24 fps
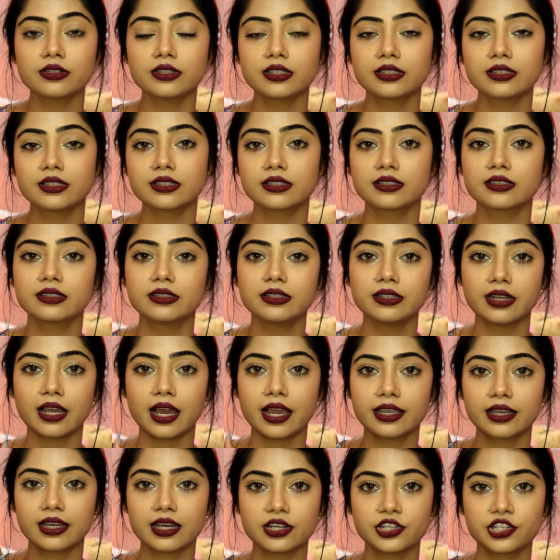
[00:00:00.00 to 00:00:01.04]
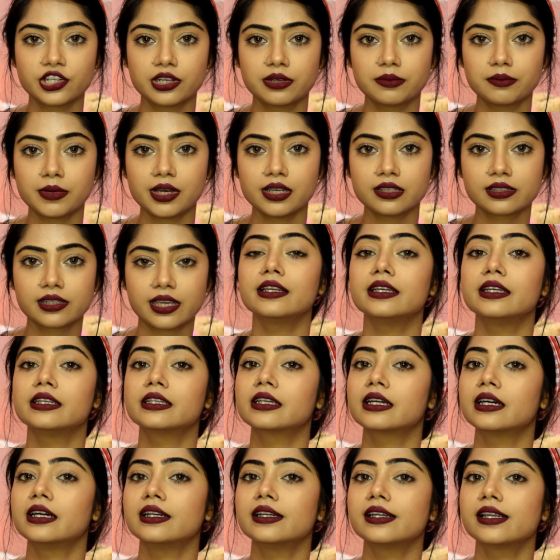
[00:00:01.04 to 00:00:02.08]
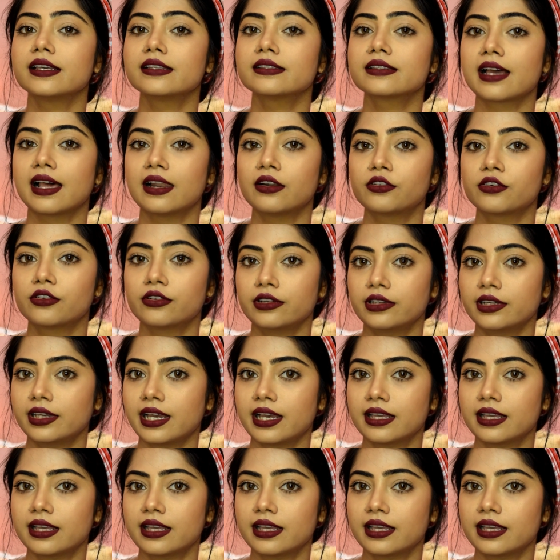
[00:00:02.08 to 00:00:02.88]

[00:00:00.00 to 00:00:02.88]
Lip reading: this is nykaa sheet mask it contains hyaluronic